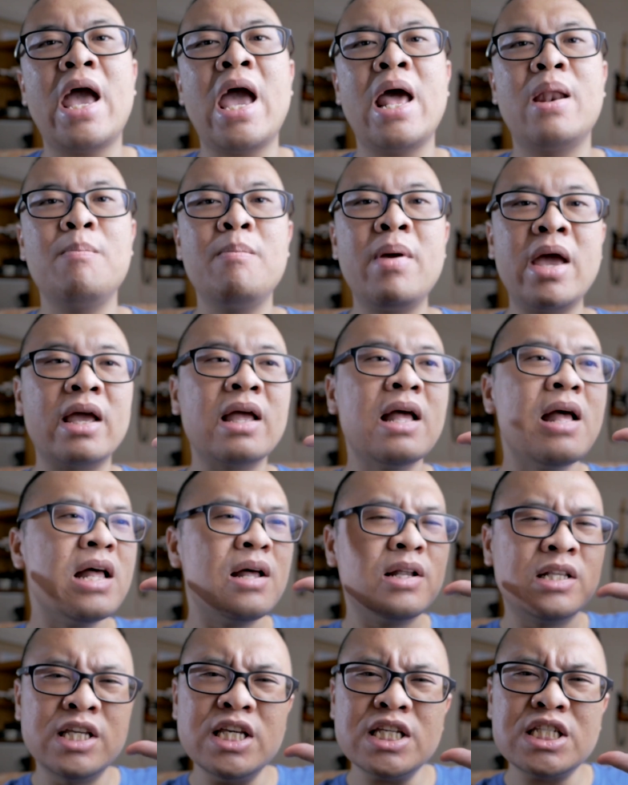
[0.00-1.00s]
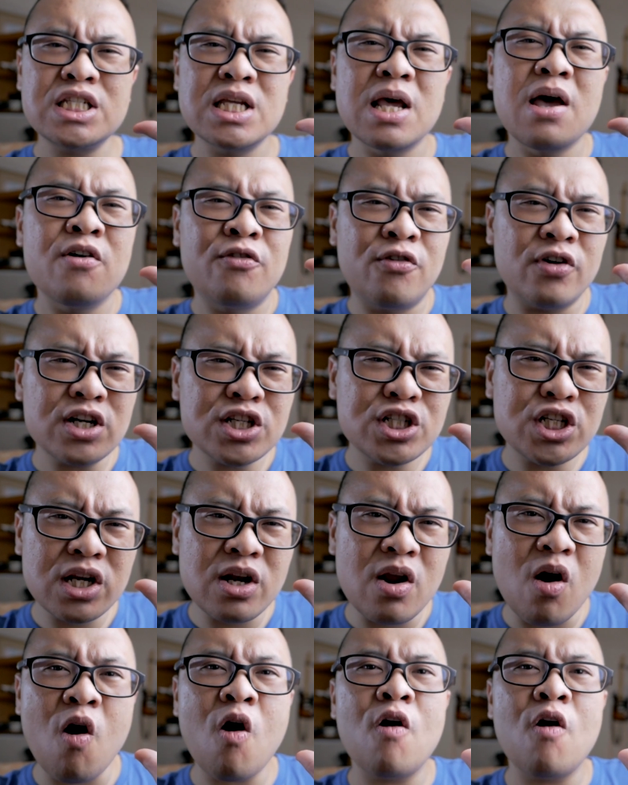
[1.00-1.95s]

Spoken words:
and make this version